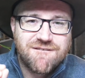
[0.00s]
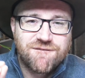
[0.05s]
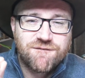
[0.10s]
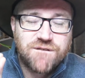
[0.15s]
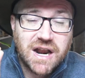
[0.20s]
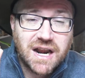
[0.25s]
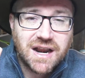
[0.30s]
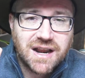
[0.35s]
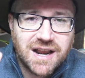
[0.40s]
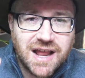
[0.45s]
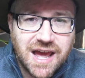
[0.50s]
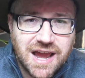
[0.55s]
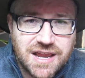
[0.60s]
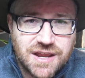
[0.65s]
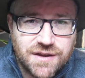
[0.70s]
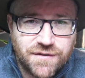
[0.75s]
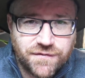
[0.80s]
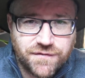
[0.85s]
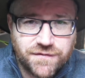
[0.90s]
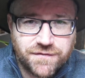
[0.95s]
For
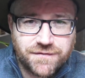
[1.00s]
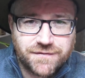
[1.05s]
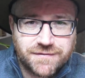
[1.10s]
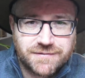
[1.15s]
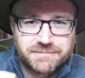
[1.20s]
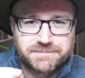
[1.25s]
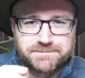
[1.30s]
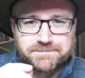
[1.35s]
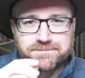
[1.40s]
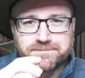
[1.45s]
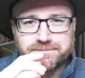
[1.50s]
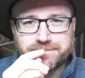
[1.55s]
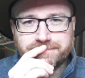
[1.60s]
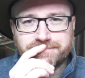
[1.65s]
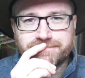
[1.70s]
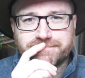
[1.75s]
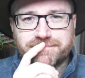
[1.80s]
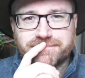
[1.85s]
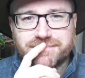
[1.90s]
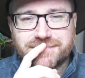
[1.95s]
life.
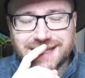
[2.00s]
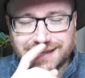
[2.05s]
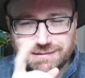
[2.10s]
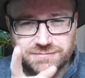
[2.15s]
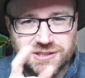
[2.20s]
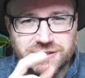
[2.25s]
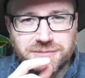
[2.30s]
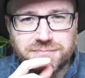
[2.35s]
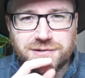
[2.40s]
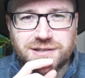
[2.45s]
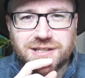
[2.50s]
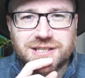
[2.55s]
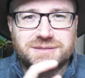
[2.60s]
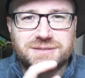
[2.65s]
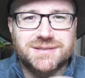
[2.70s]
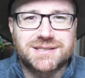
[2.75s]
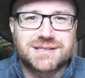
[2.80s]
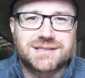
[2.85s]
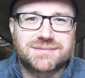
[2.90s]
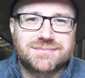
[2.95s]
That was the
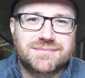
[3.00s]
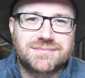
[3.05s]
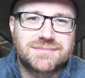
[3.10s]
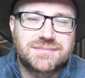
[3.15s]
punishment